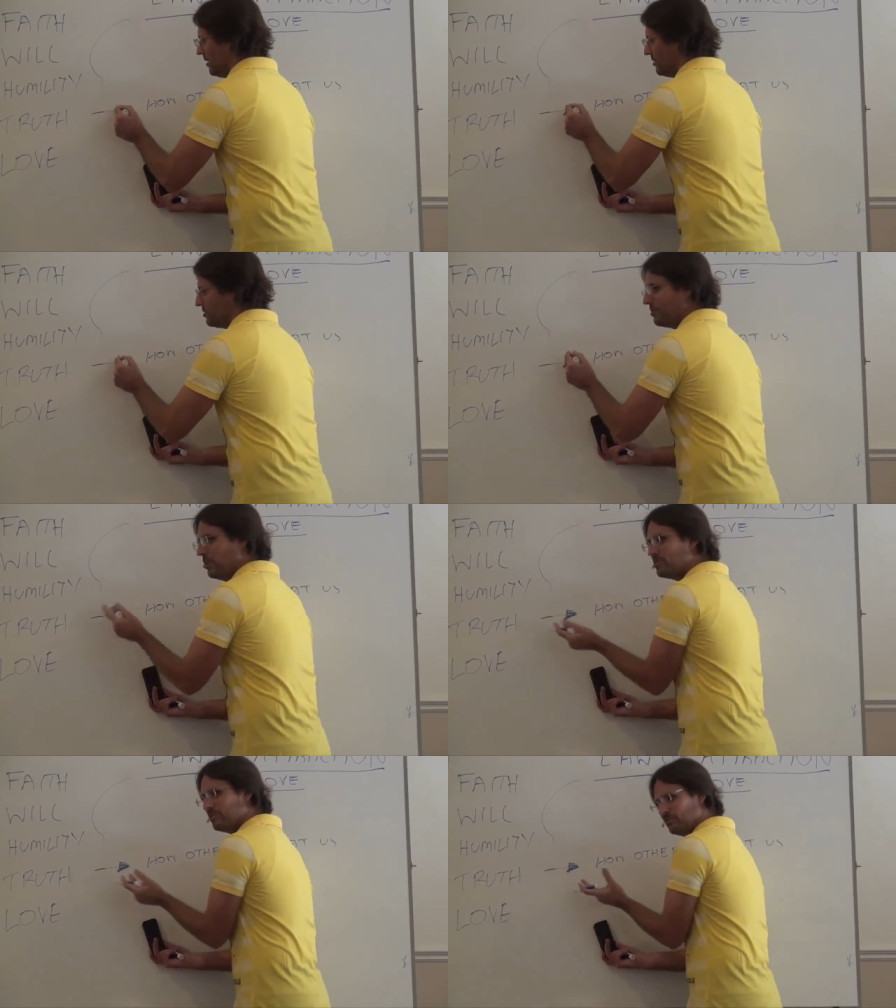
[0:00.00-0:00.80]
It's a
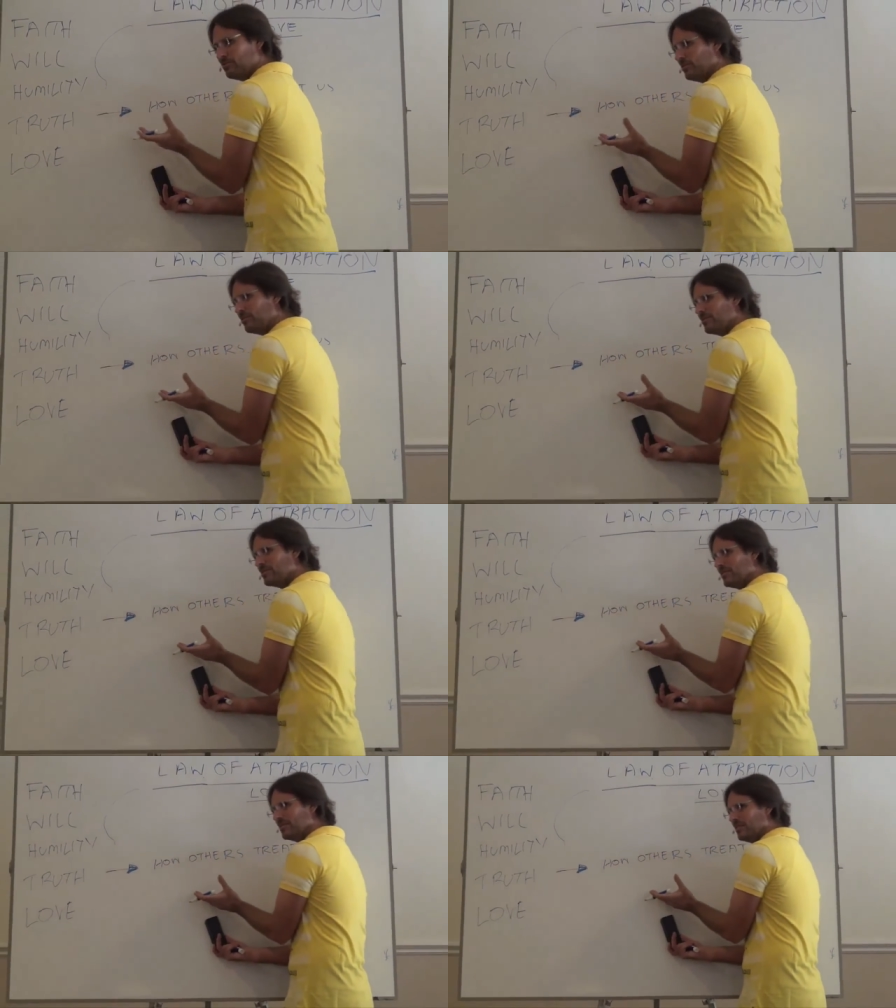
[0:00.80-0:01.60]
personal truth,
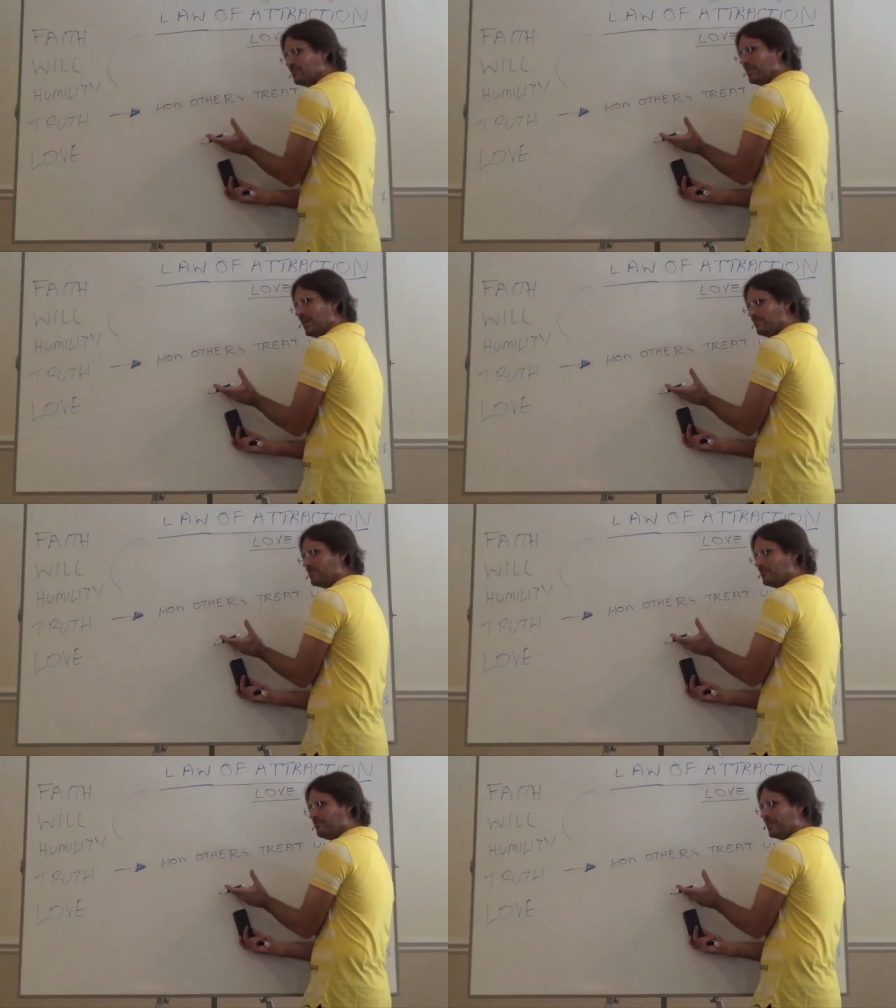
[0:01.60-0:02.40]
isn't it, that we're having
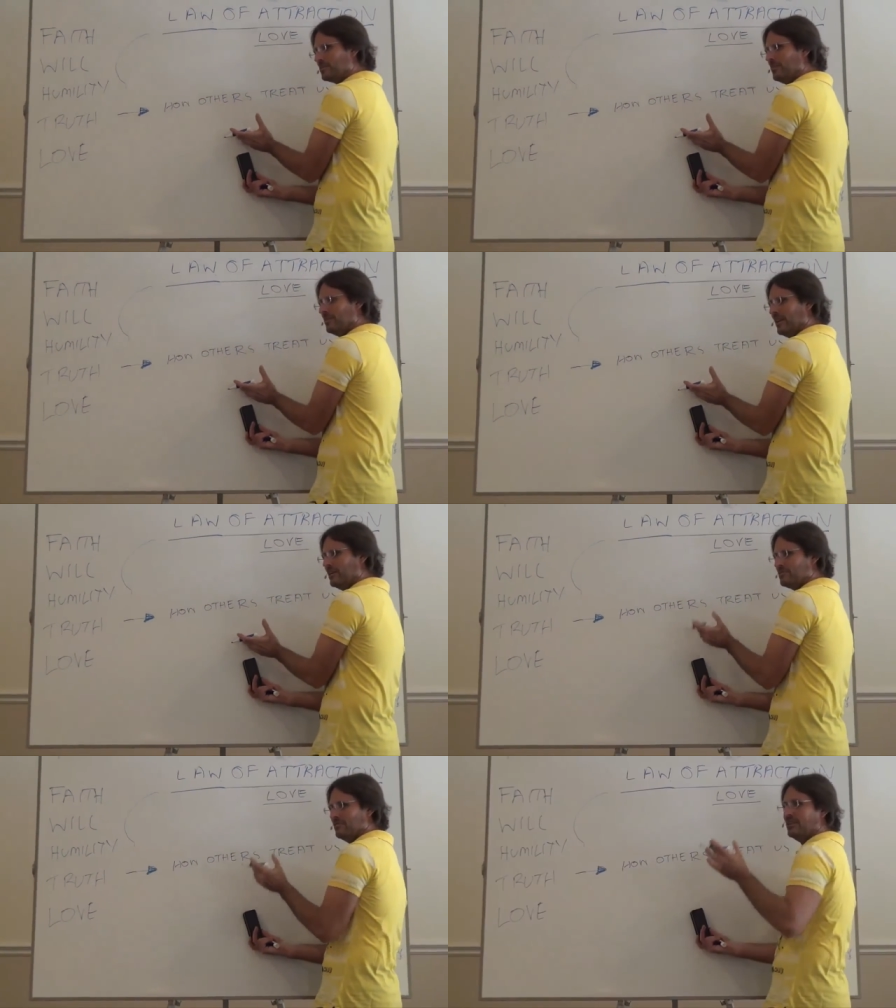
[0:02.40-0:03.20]
to reflect upon
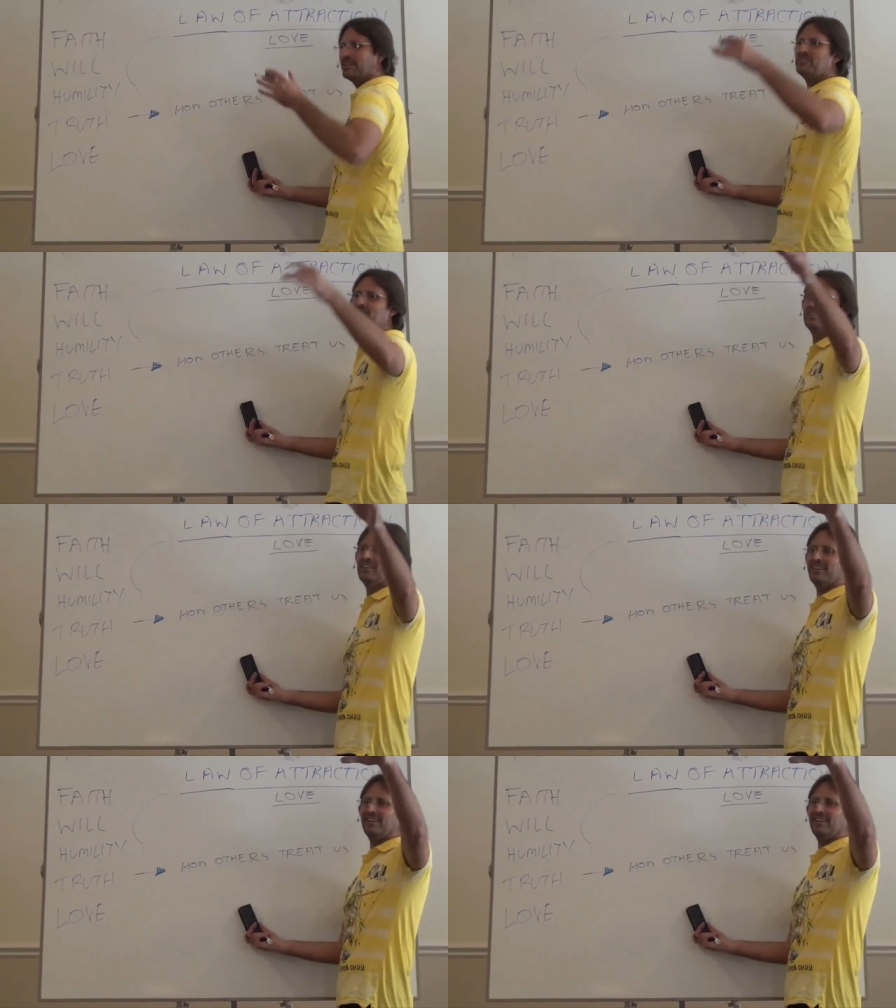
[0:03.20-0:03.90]
now. It's a lot easy.